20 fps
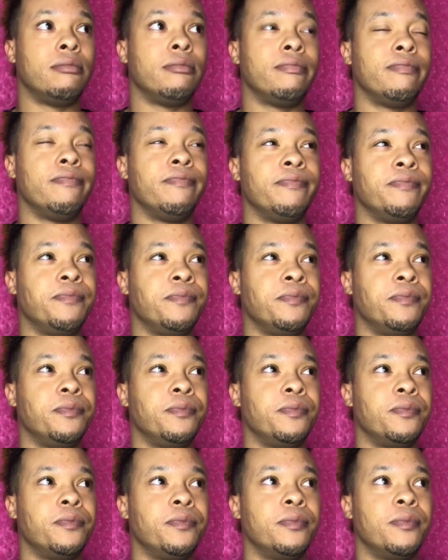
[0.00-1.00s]
mm,
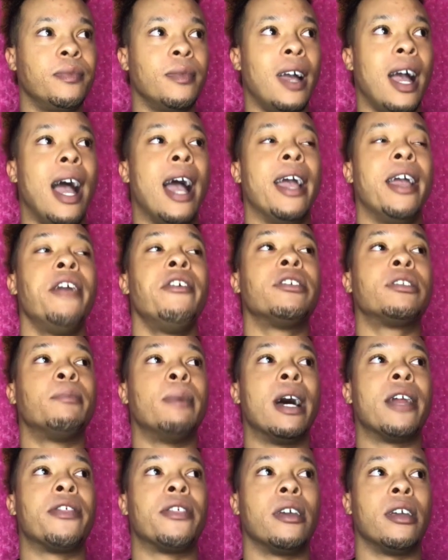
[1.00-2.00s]
here's
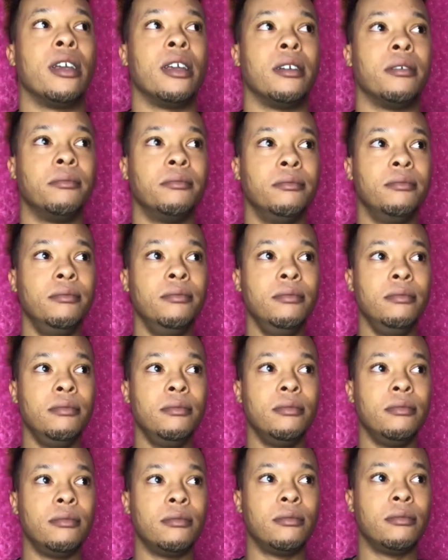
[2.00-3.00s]
my thing.
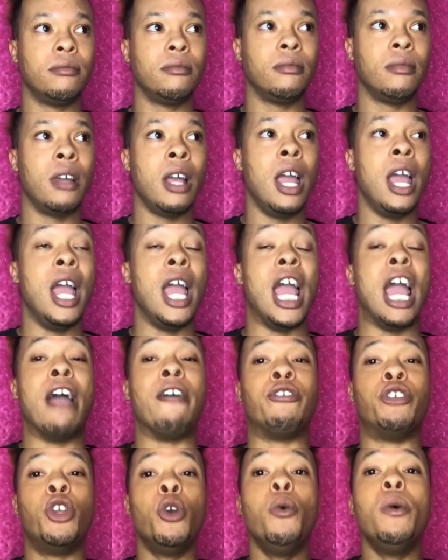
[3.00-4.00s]

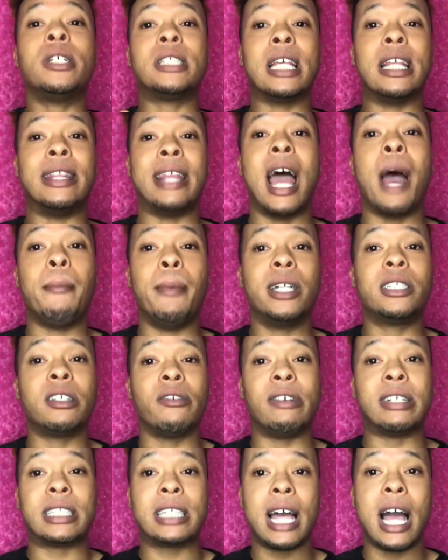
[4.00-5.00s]
If you was in that much of
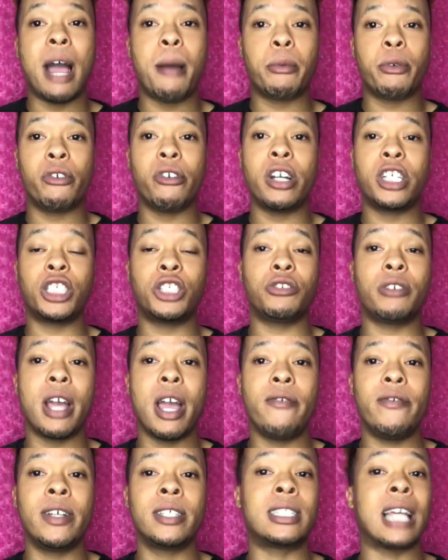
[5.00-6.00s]
a time crunch,
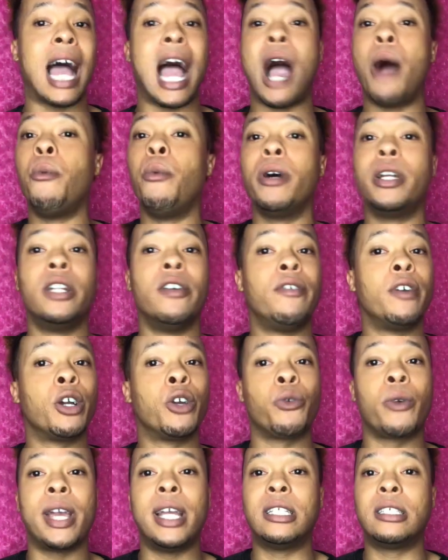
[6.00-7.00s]
Travis, I wouldn't have
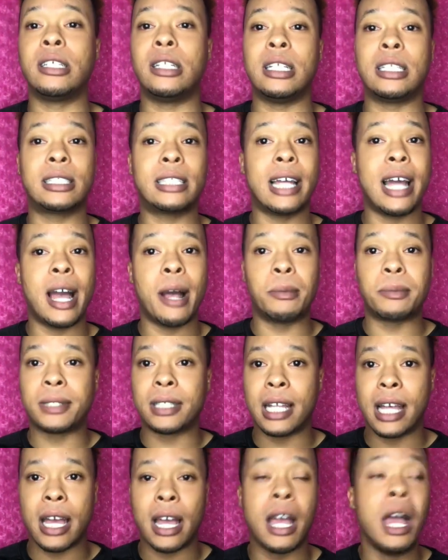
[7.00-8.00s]
agreed to this time
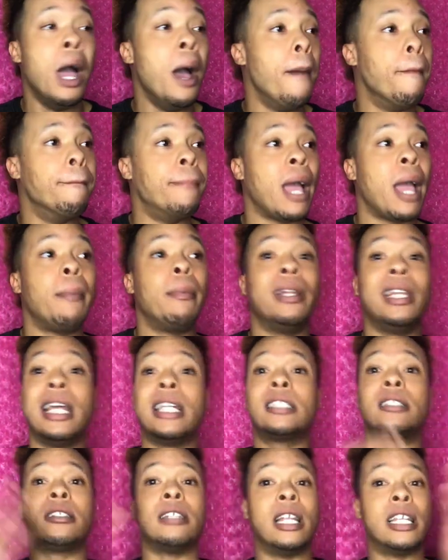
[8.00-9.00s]
slot. Baby,
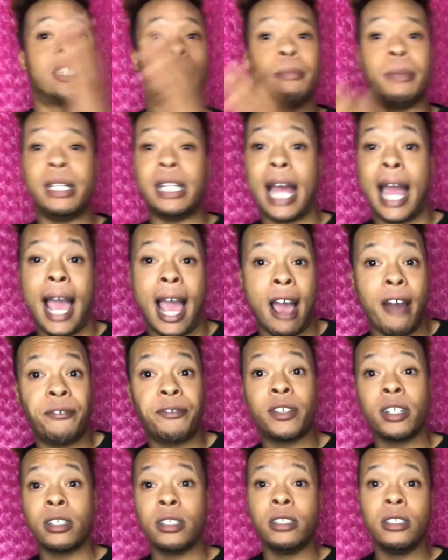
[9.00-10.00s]
let's let's meet
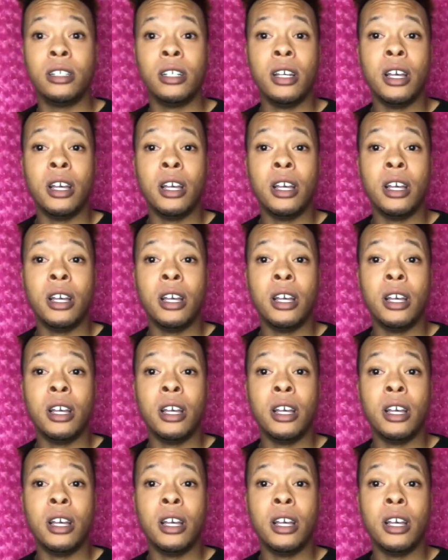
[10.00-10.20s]
after